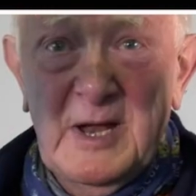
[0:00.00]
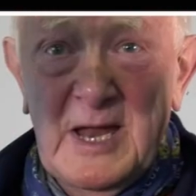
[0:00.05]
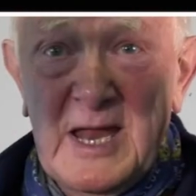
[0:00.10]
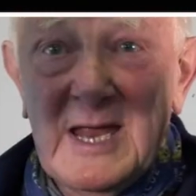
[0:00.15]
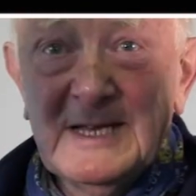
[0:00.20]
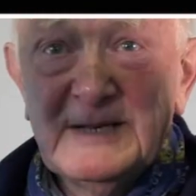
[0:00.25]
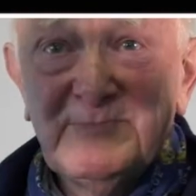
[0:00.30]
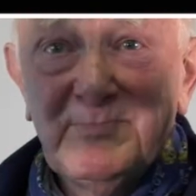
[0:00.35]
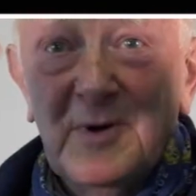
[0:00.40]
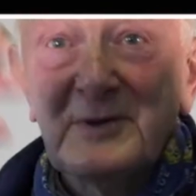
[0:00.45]
it
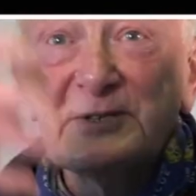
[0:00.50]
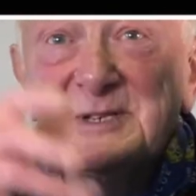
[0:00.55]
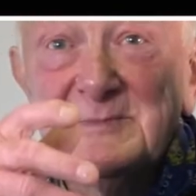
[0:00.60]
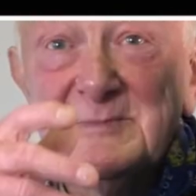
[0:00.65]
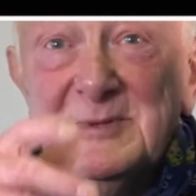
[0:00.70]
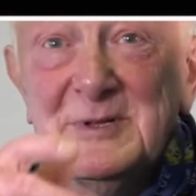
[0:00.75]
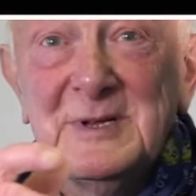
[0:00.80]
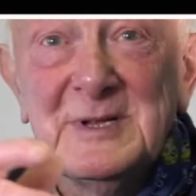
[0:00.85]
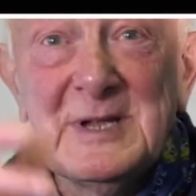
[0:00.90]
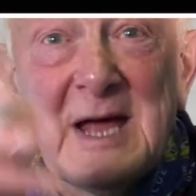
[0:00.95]
is
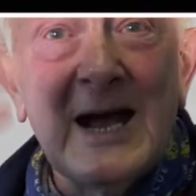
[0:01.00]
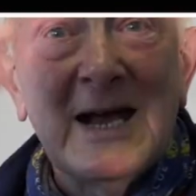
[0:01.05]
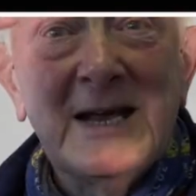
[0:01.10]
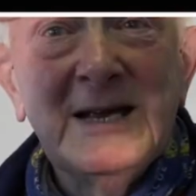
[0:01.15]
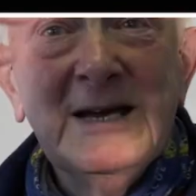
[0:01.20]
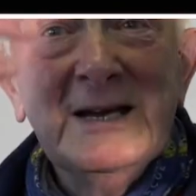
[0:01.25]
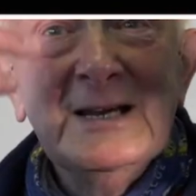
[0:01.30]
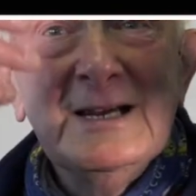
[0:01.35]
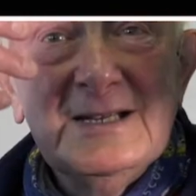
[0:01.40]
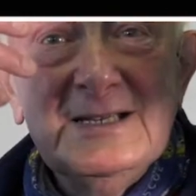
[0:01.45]
possible, and
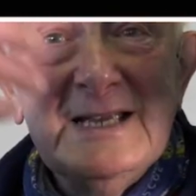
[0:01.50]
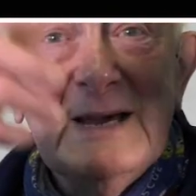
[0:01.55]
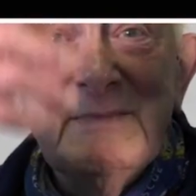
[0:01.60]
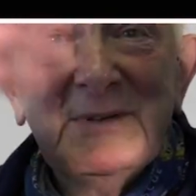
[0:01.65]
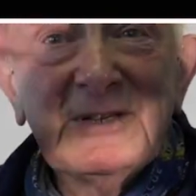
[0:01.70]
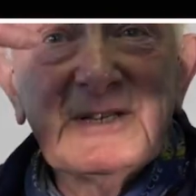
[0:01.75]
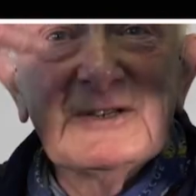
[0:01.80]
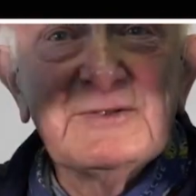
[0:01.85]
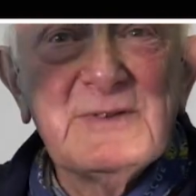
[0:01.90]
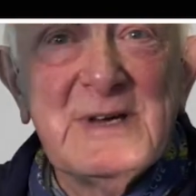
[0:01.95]
I
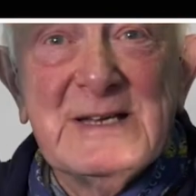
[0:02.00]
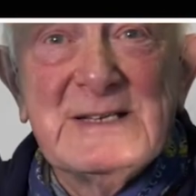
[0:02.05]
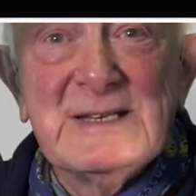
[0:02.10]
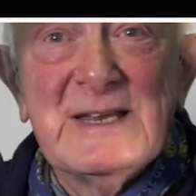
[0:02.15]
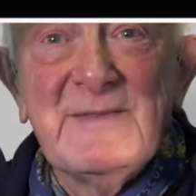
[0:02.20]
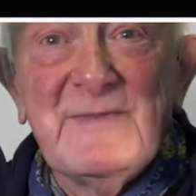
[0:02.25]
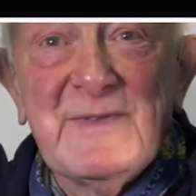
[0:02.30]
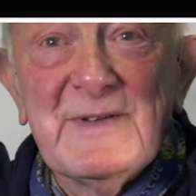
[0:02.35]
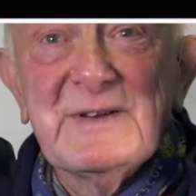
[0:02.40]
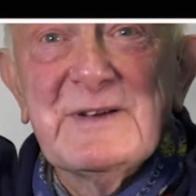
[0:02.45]

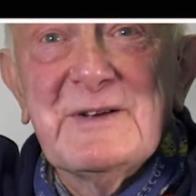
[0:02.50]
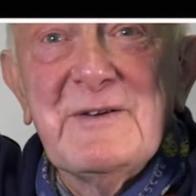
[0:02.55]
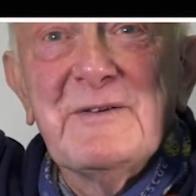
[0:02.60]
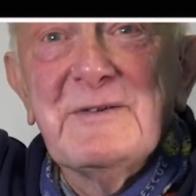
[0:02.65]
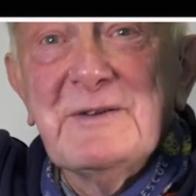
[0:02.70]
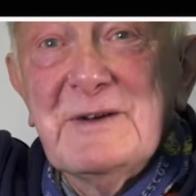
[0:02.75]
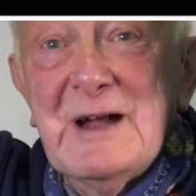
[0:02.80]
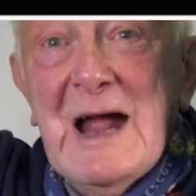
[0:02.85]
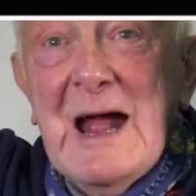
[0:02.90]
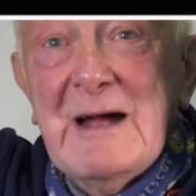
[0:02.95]
demonstrated for the
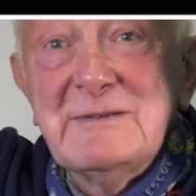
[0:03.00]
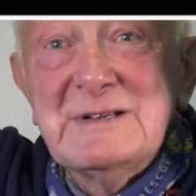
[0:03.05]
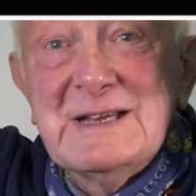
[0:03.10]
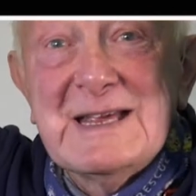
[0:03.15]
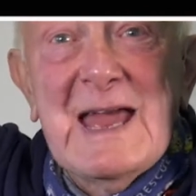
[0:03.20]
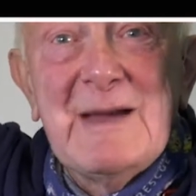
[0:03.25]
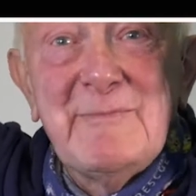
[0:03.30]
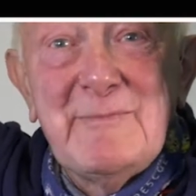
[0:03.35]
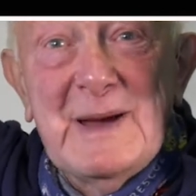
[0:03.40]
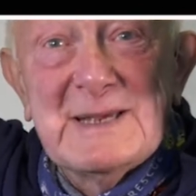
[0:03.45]
coroner how to
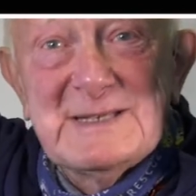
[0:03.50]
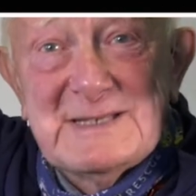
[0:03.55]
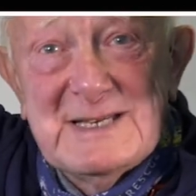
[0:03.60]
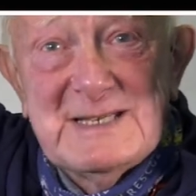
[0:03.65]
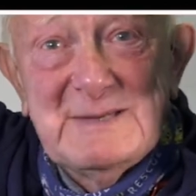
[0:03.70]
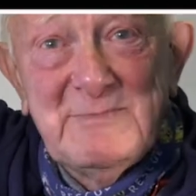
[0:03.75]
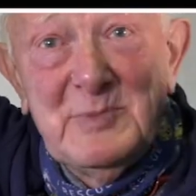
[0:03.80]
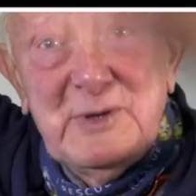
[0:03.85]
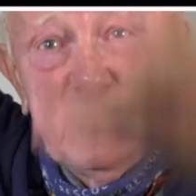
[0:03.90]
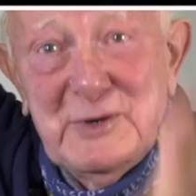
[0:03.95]
get past
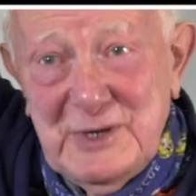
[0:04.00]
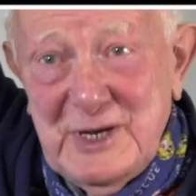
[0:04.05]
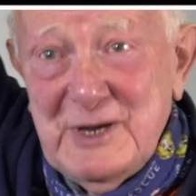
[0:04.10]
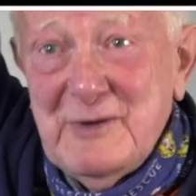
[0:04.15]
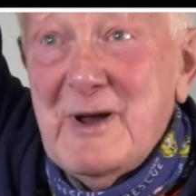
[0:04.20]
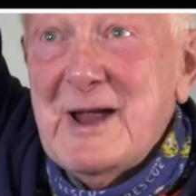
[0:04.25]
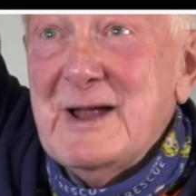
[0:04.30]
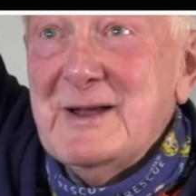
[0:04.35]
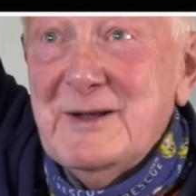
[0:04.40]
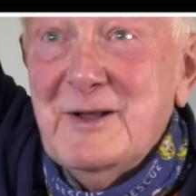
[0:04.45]
this bloody
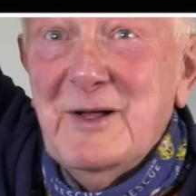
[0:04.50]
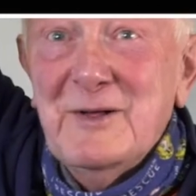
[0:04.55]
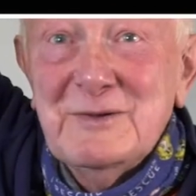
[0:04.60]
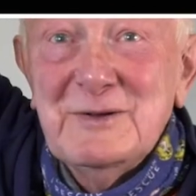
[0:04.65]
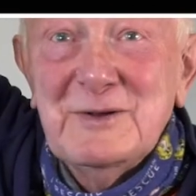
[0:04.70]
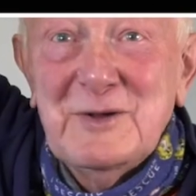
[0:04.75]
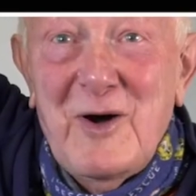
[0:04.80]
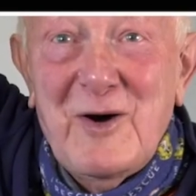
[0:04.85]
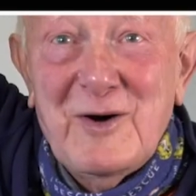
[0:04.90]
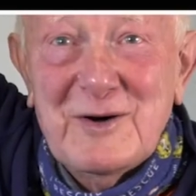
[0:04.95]
red
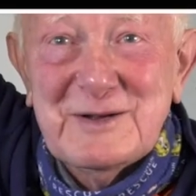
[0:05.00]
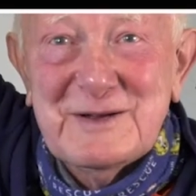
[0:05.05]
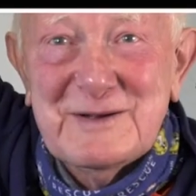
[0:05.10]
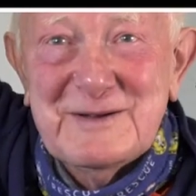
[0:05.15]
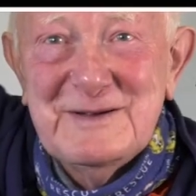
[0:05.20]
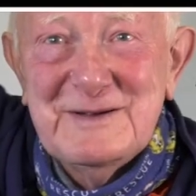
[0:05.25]
long knot.